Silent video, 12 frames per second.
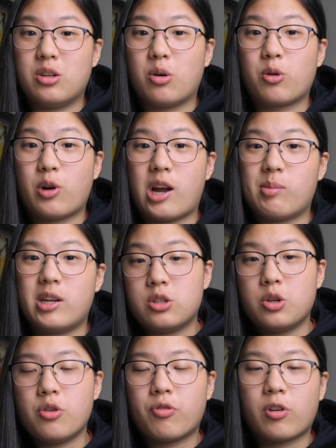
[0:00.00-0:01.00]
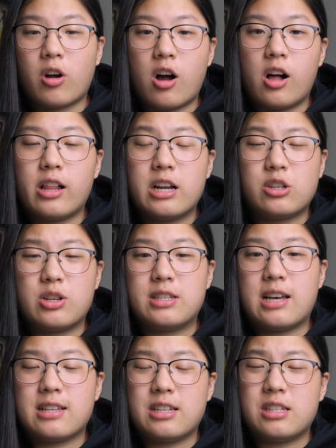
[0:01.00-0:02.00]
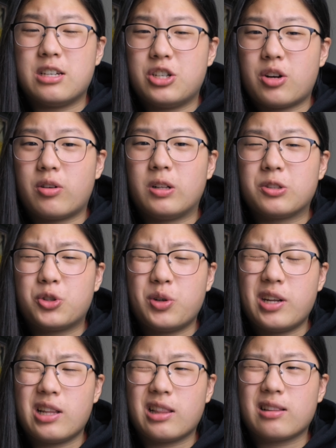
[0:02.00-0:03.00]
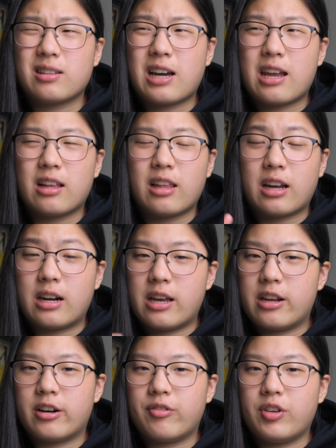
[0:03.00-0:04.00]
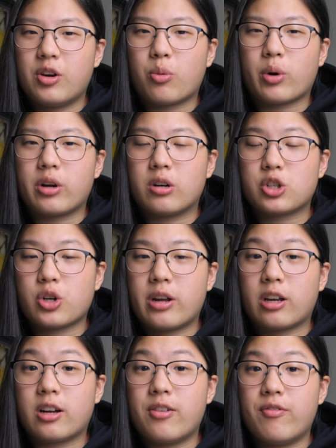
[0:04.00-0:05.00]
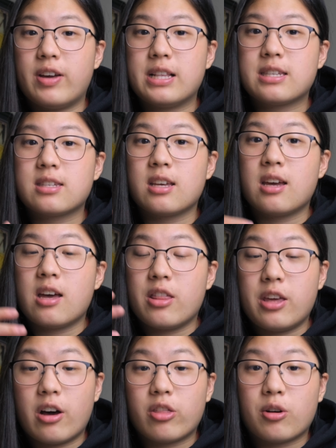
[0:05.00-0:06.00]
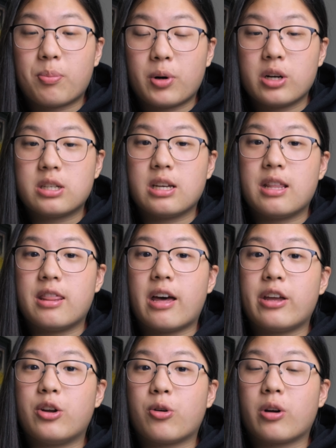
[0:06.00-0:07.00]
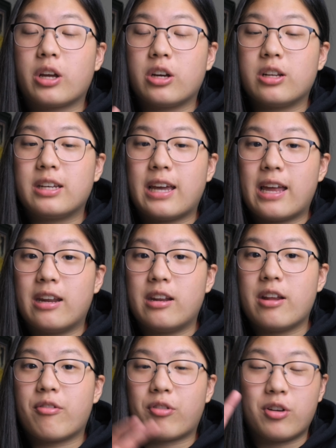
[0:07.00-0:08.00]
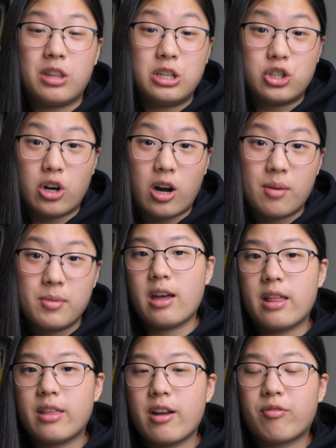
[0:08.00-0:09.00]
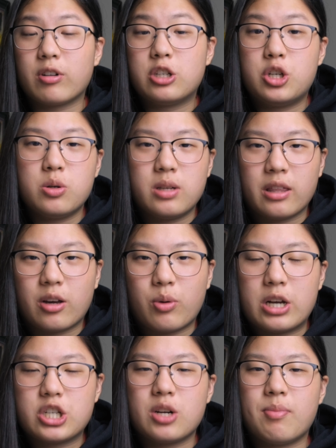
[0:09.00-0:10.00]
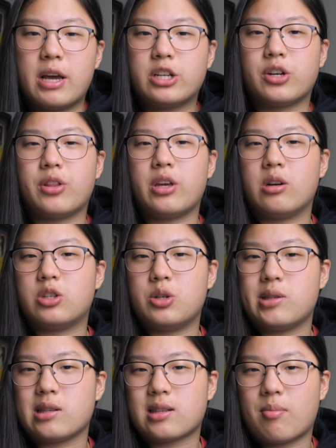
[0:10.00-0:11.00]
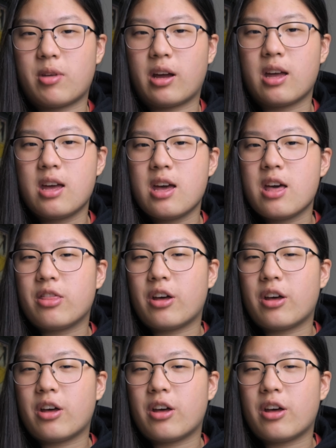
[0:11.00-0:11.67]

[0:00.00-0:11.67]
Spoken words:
and don't cram it. 2, for all entrance essays in general, treat it kind of like an interview where you're trying to convince the other person that you're a good candidate for the job. And then for choosing the question, make sure that you're choosing something